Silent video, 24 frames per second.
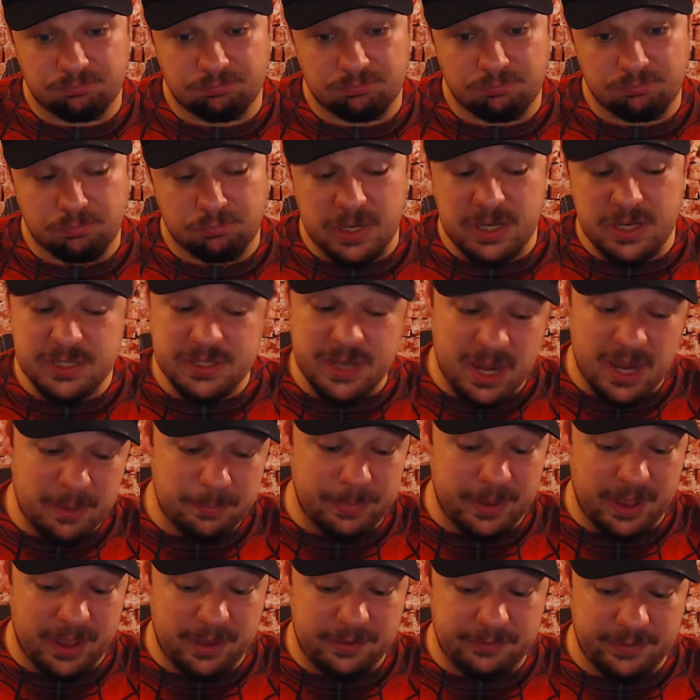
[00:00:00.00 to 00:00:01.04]
but he's not a
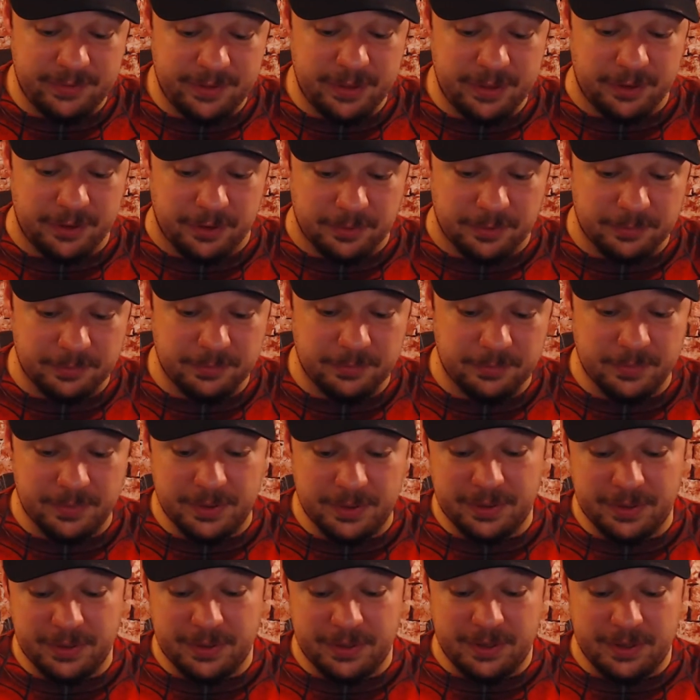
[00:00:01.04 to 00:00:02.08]
bad figure.
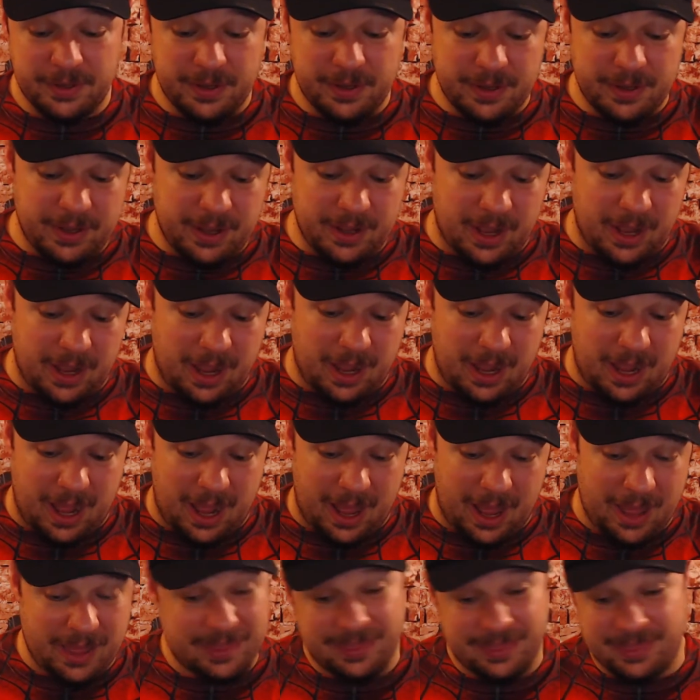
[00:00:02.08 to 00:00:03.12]

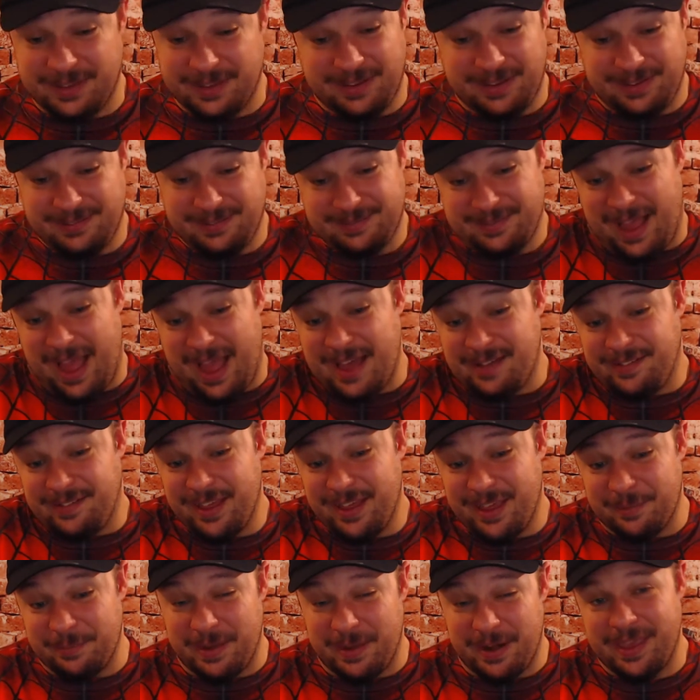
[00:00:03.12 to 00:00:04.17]
I think I
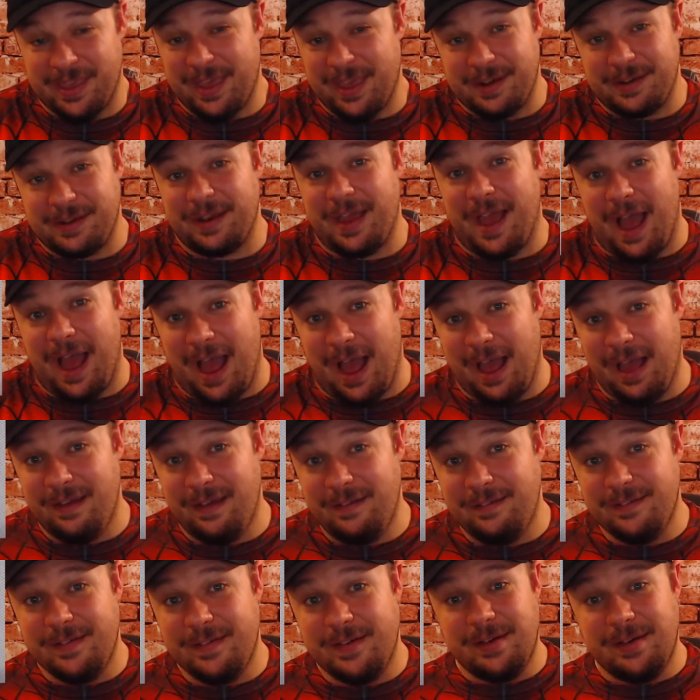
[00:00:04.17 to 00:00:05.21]
like him. And again,
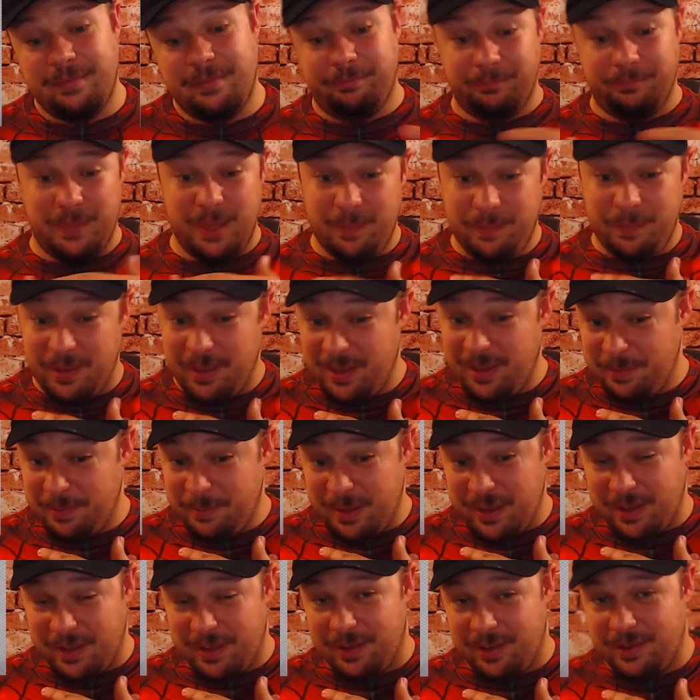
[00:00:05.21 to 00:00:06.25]
me being
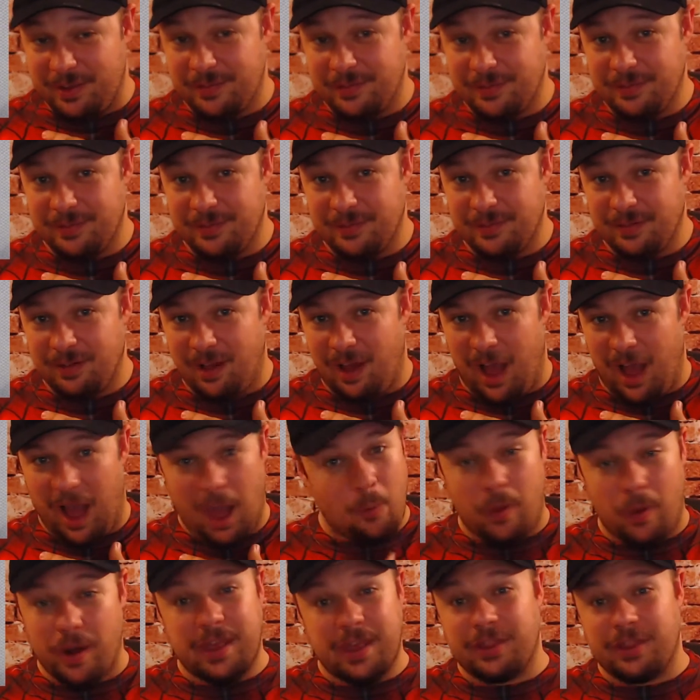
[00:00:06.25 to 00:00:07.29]
me, I
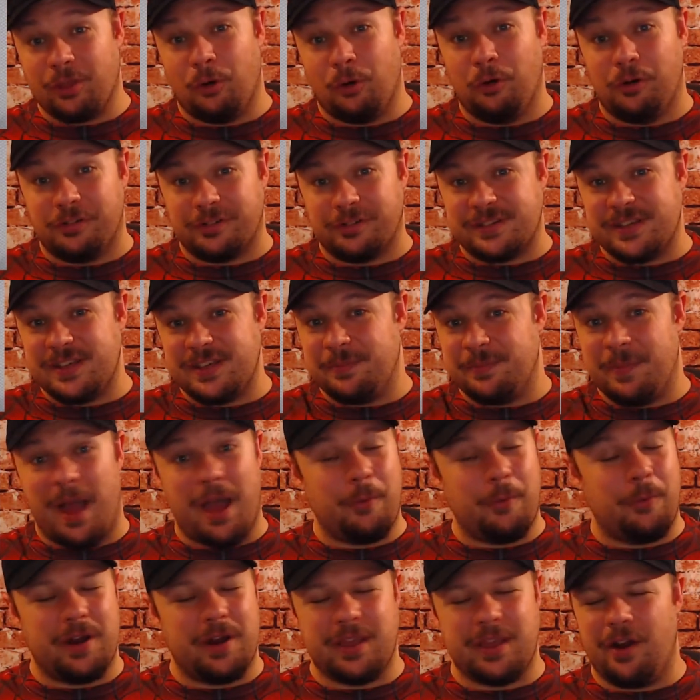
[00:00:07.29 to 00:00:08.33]
want to get the whole team. I
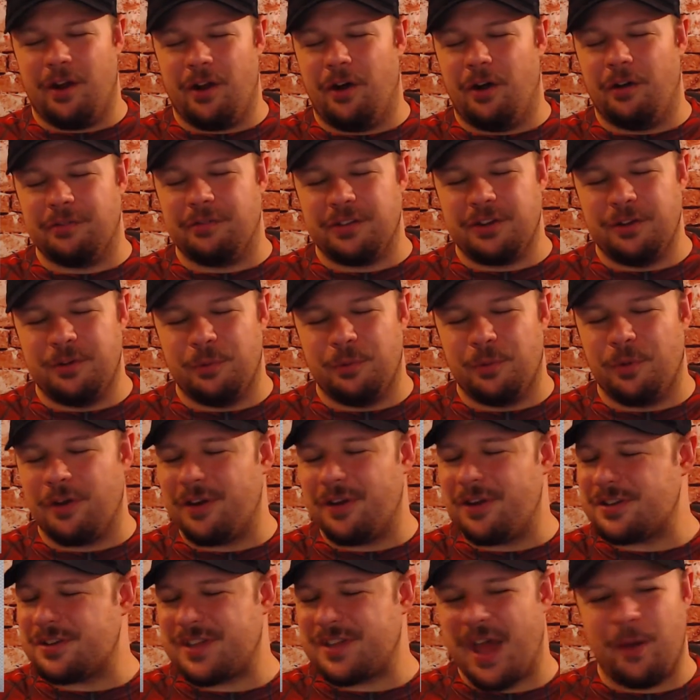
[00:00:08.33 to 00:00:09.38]
want to get all of the New
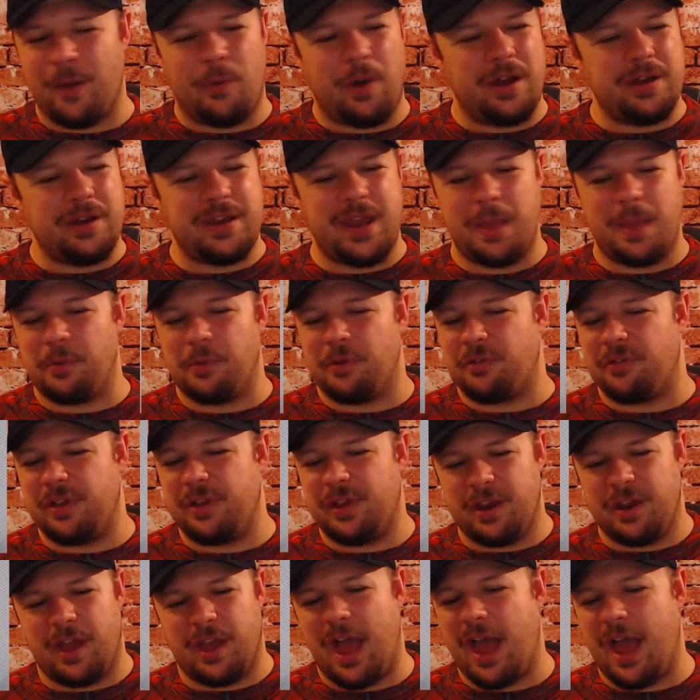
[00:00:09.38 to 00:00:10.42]
Warriors. I want
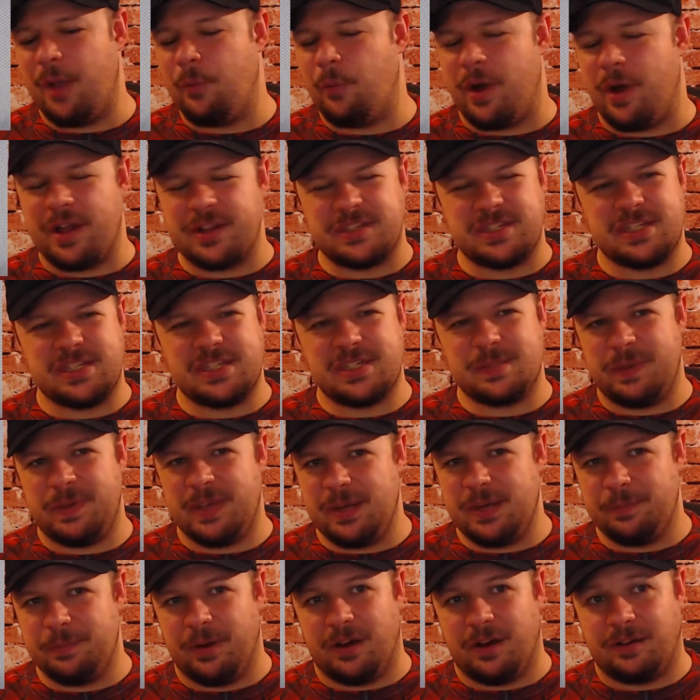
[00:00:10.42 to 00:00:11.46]
Namorita. I want
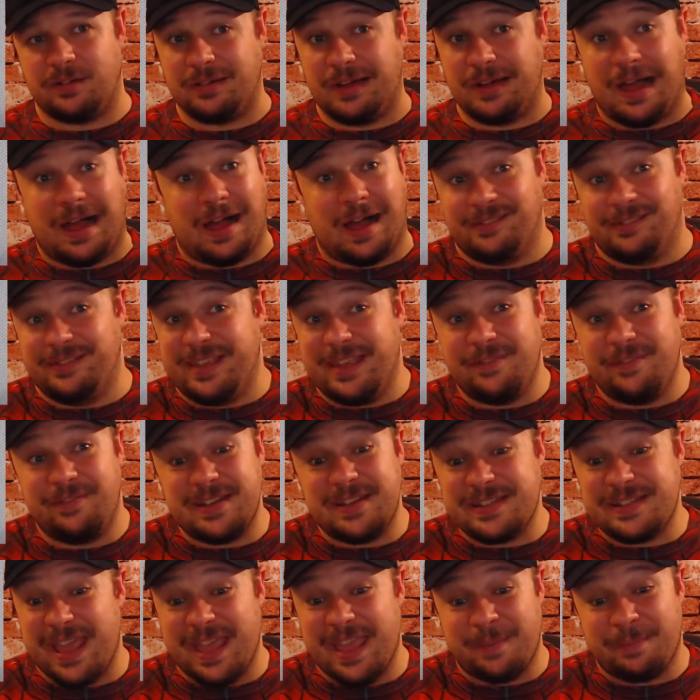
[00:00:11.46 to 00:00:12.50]
Speedball. I'll even
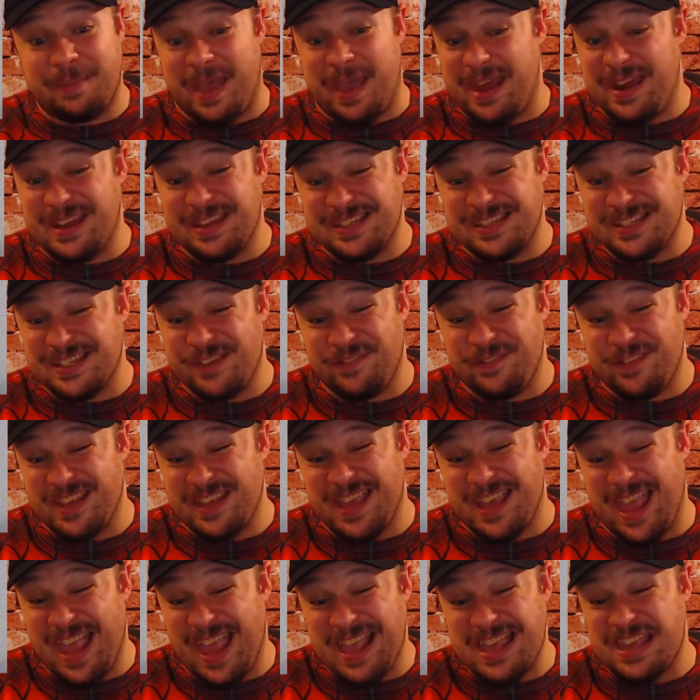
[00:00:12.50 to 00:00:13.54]
take Penance if you
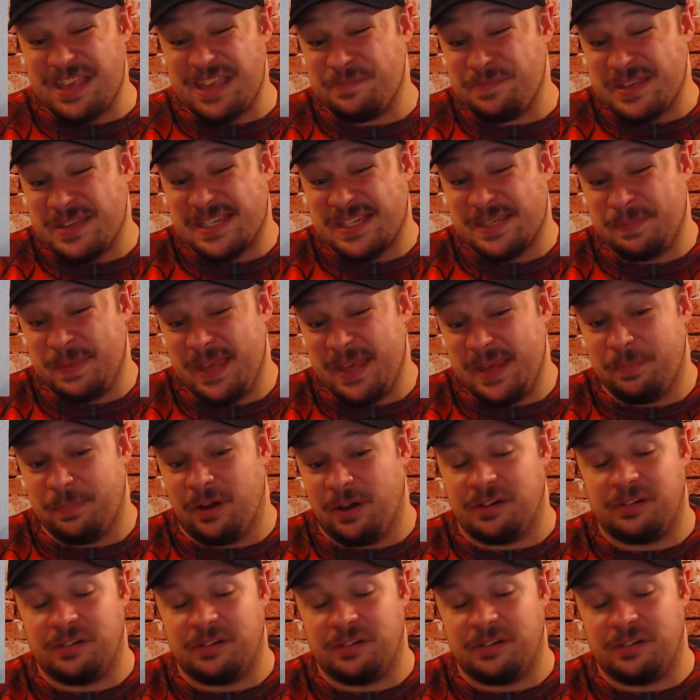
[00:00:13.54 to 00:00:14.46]
can't give me Speedball.